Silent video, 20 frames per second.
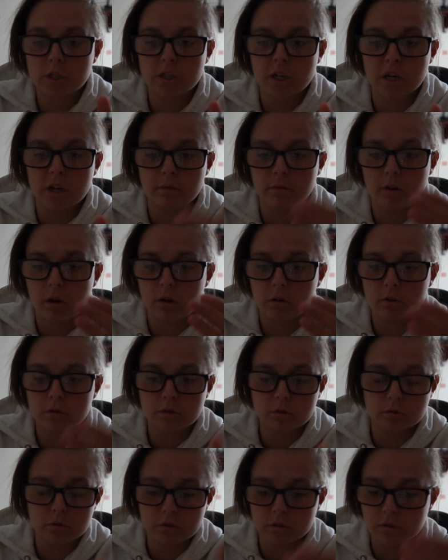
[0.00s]
Jelly Vlogs,
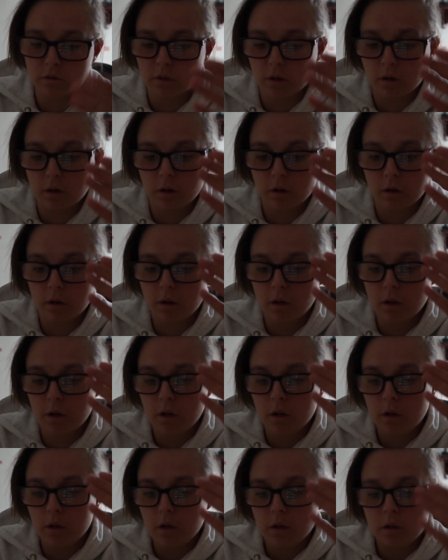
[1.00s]
Jaws and Zard,
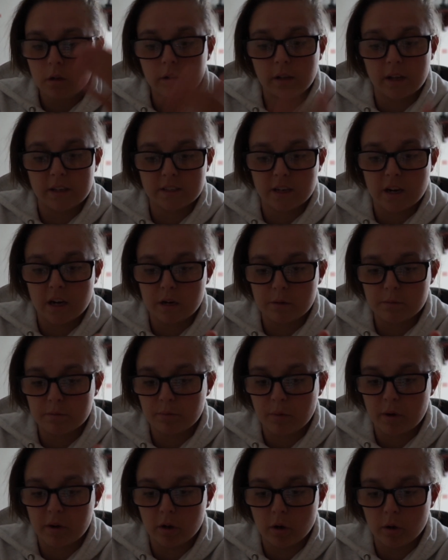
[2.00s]
Daz Games,
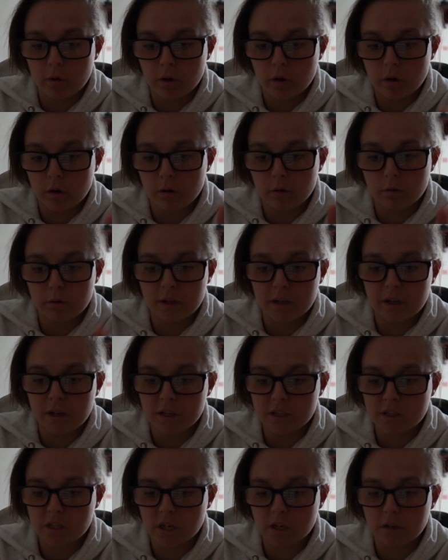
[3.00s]
Brandonio, Lee
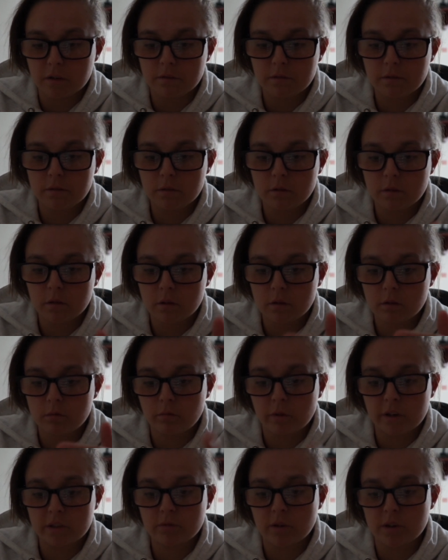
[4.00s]
Hinchcliffe,
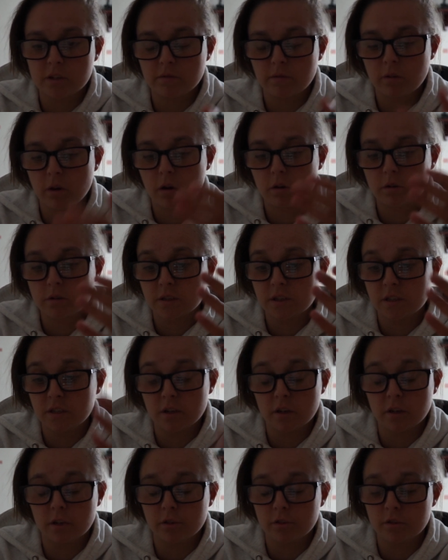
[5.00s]
Red Ranger Vlogs, he's
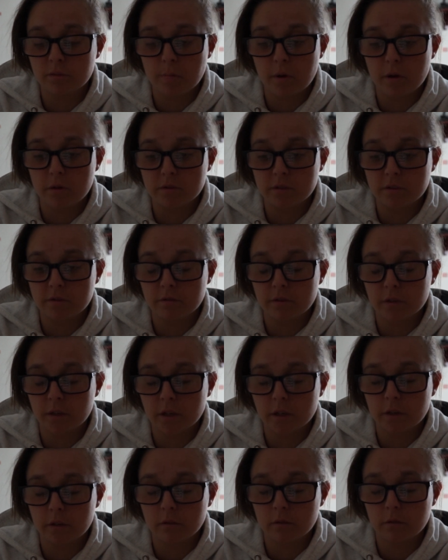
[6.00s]
only just posted
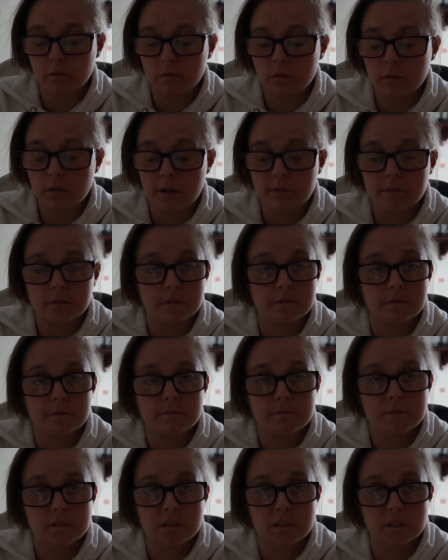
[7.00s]
freaking after
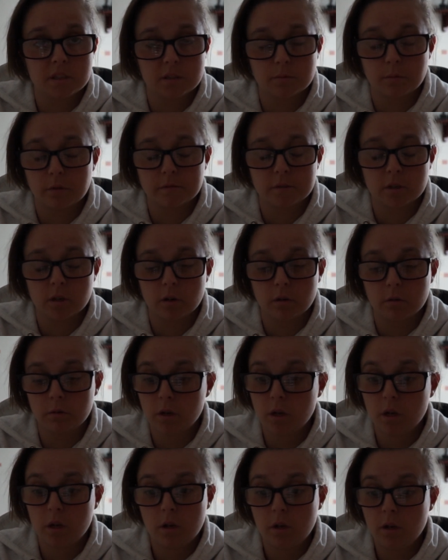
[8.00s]
six months ago.
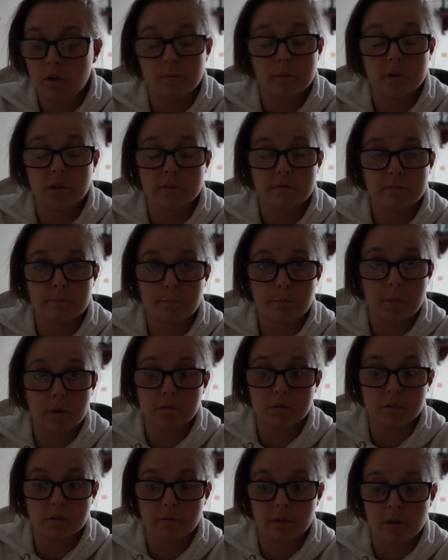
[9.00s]
But he's
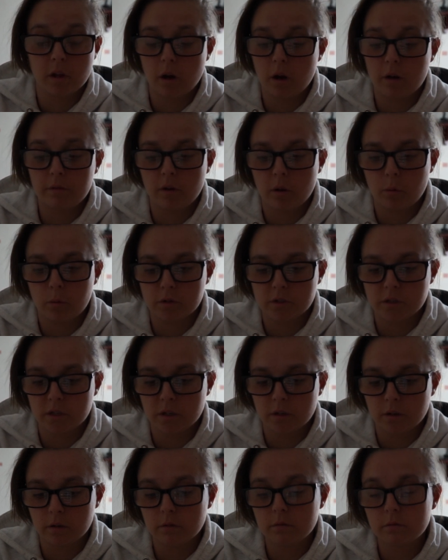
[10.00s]
posted a video, I've not watched it
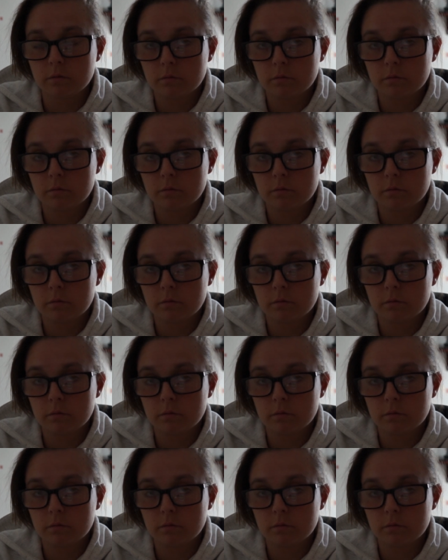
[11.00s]
yet.